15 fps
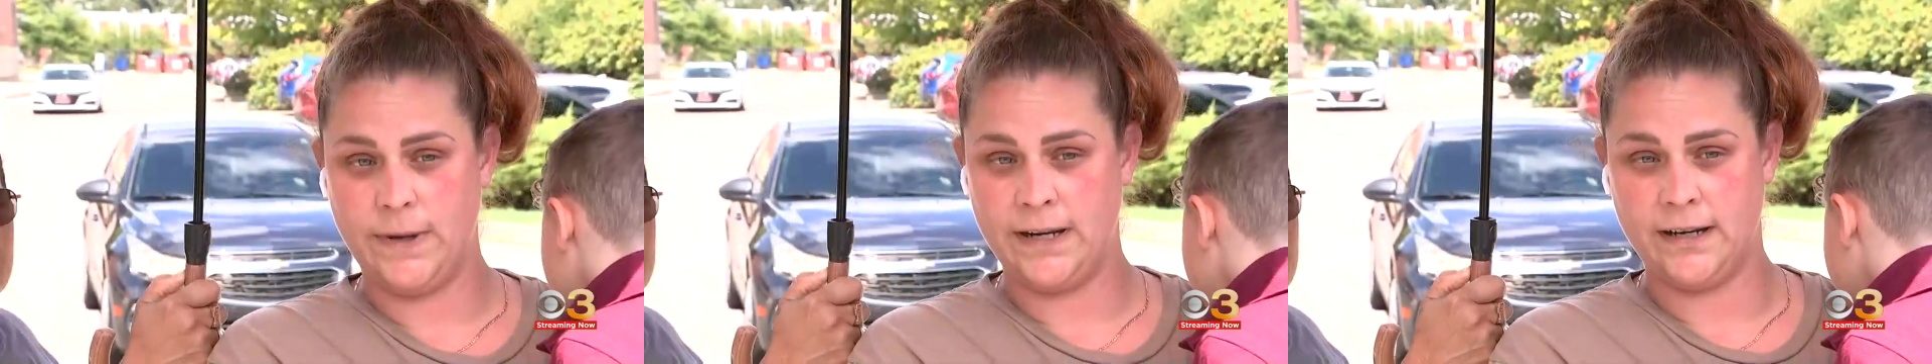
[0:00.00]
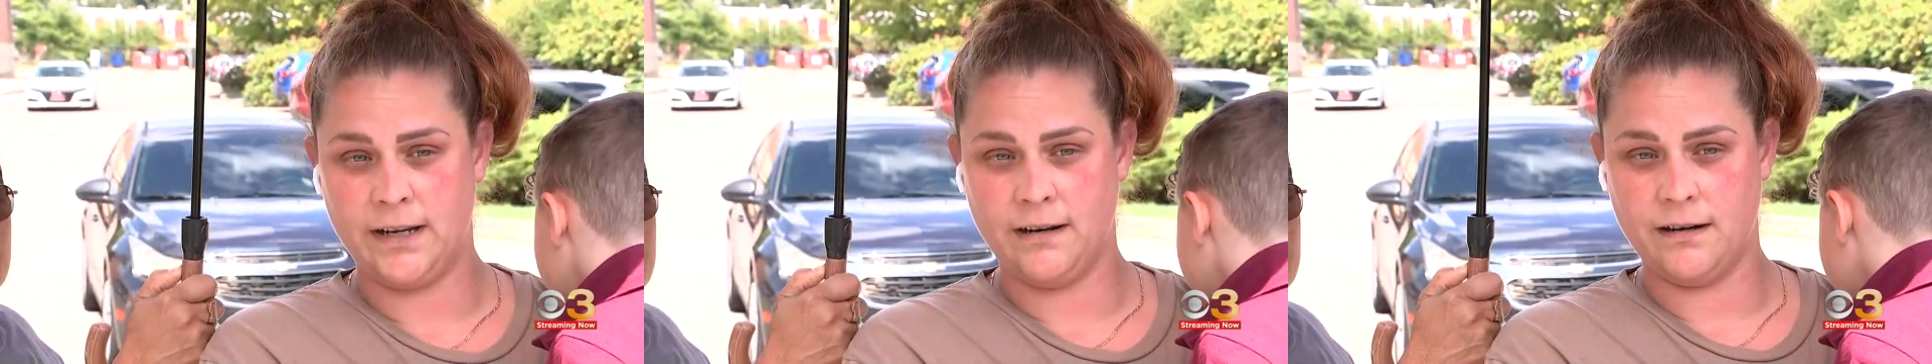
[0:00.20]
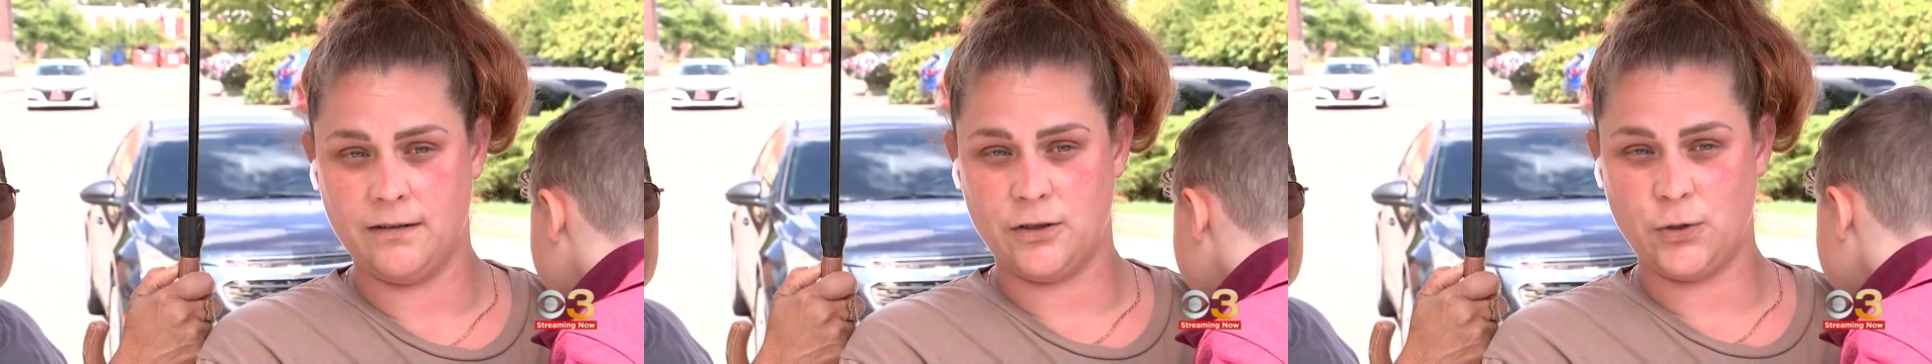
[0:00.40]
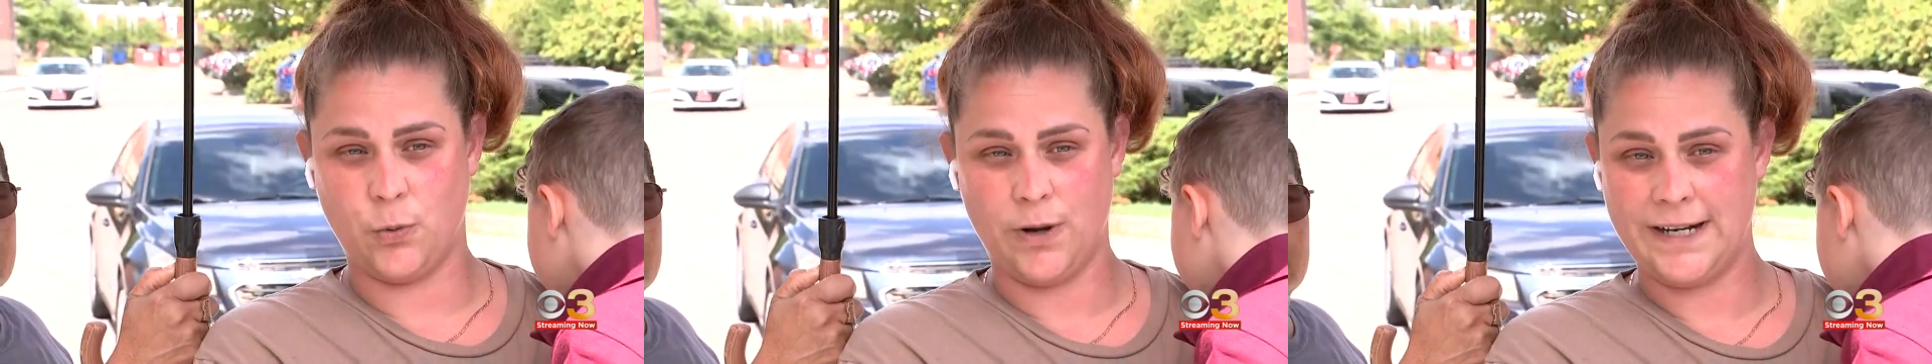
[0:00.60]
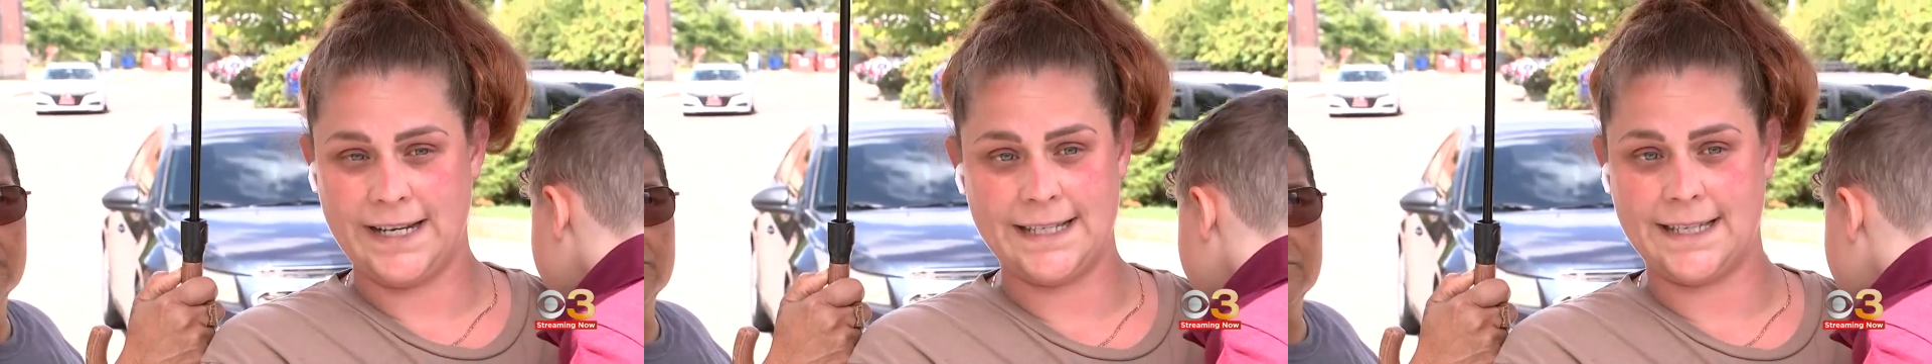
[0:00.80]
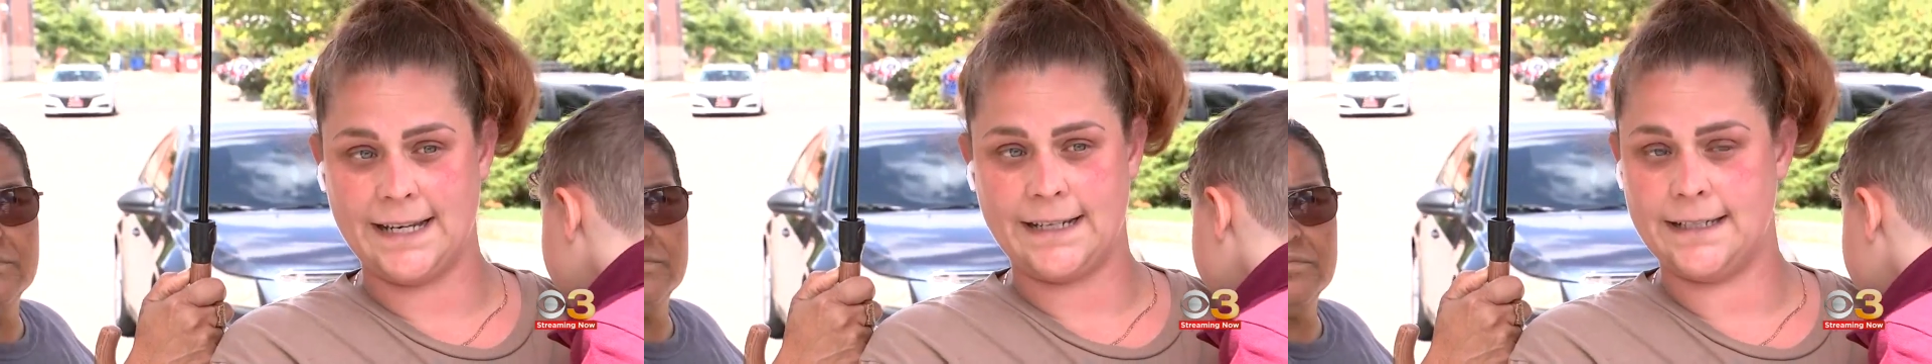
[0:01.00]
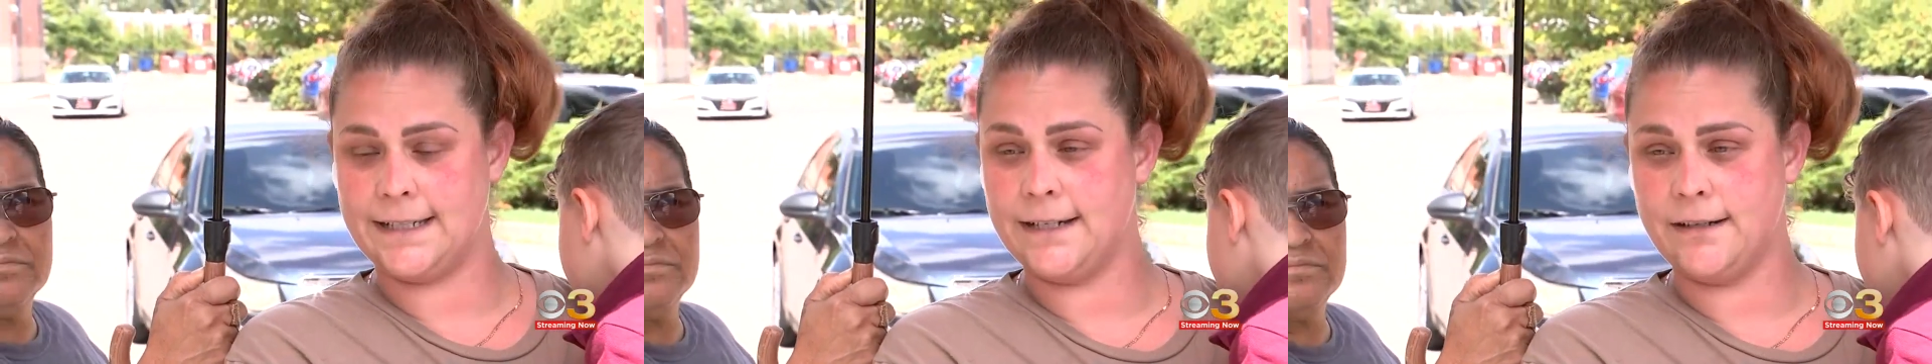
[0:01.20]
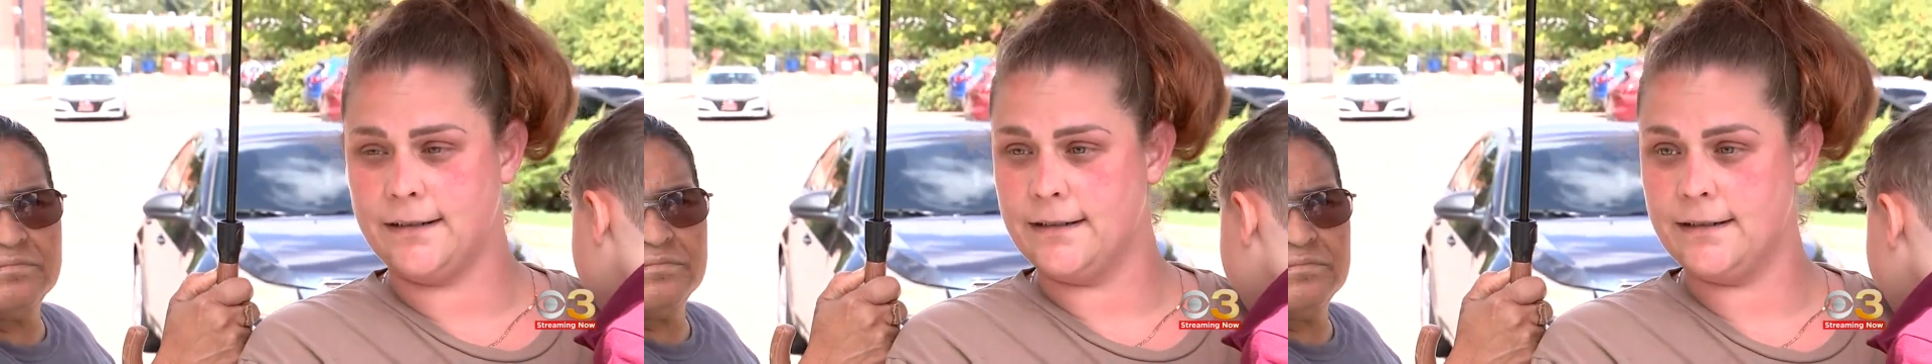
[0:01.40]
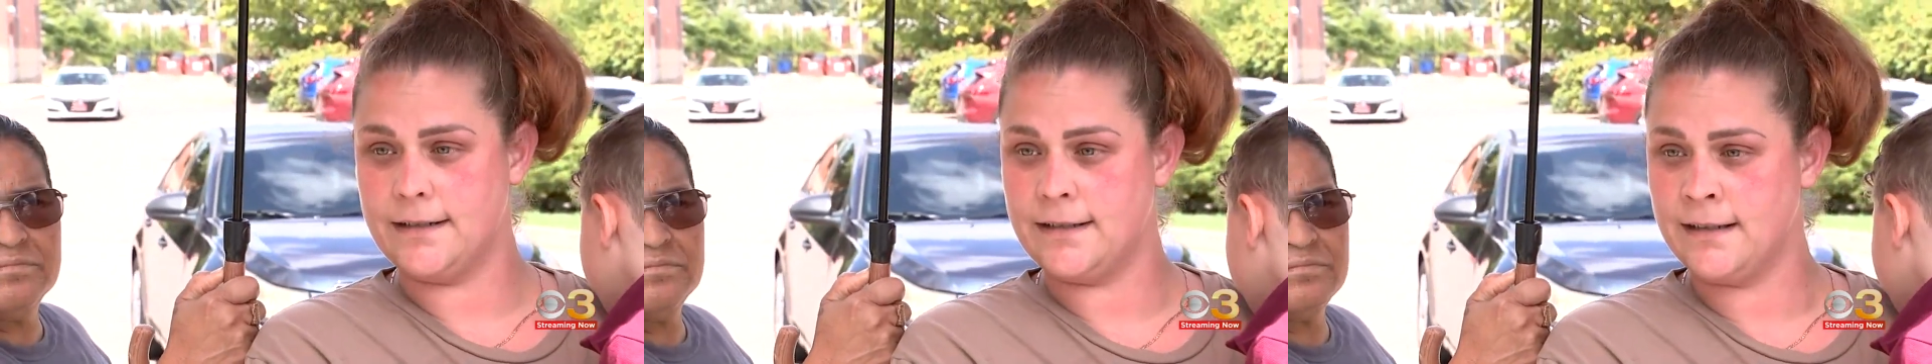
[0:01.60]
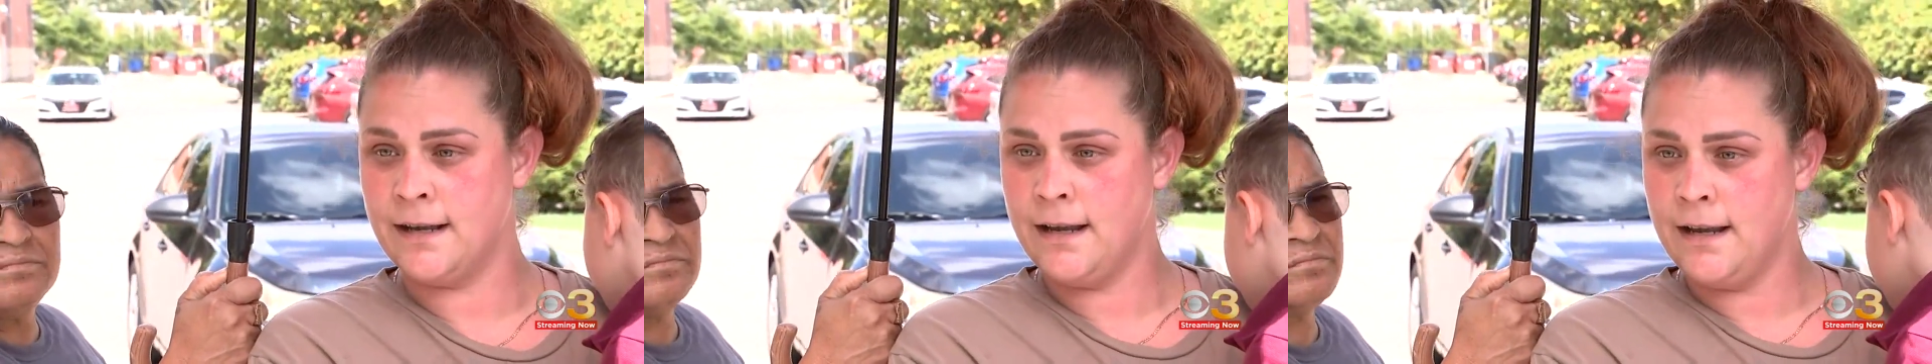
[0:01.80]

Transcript: been here 26 years